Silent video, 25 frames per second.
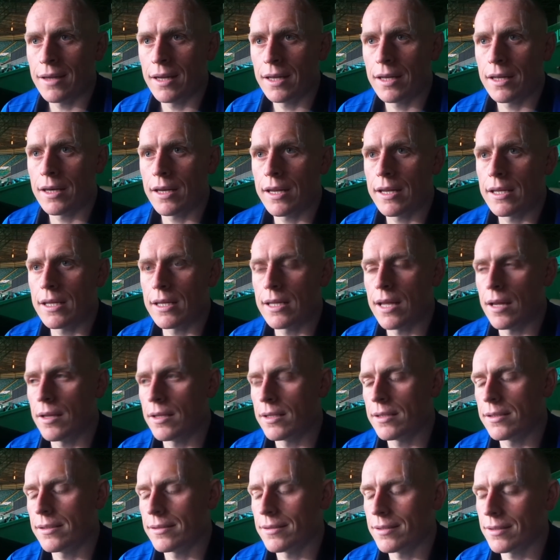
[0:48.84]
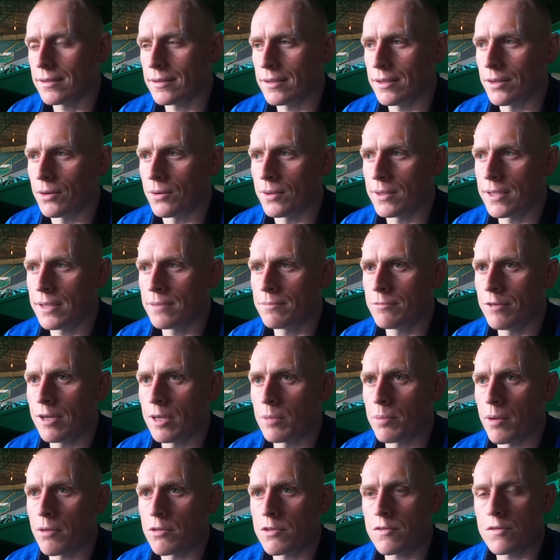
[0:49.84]
I agree. It didn't really
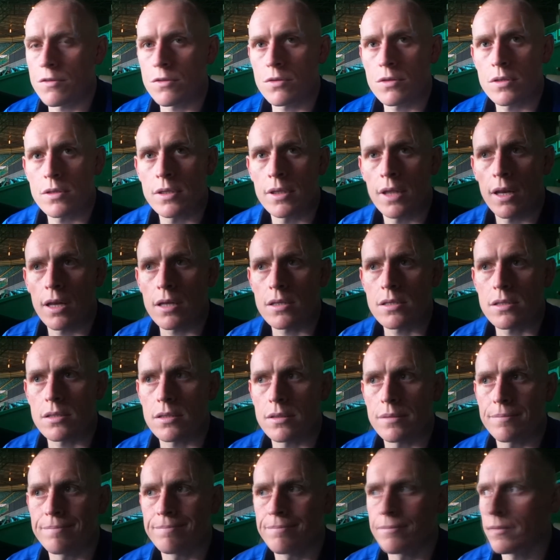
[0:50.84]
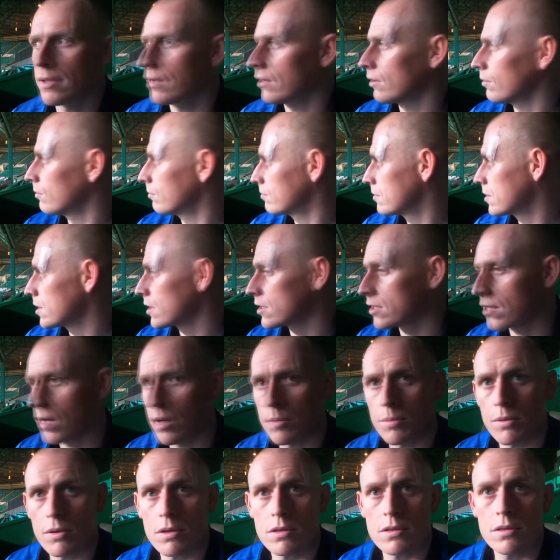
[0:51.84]
bounce for us in the last, you know, 6
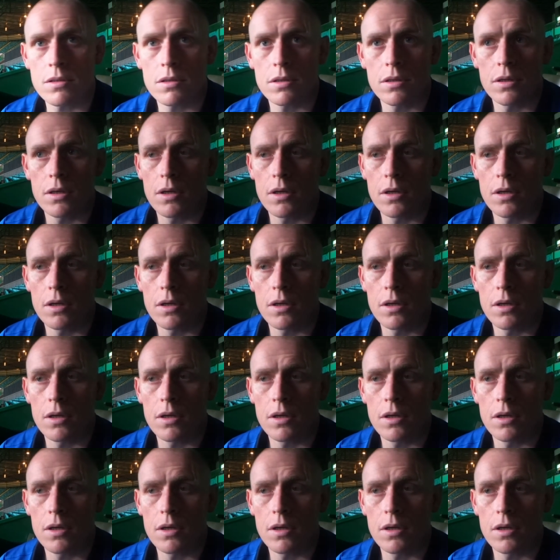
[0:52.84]
yard box.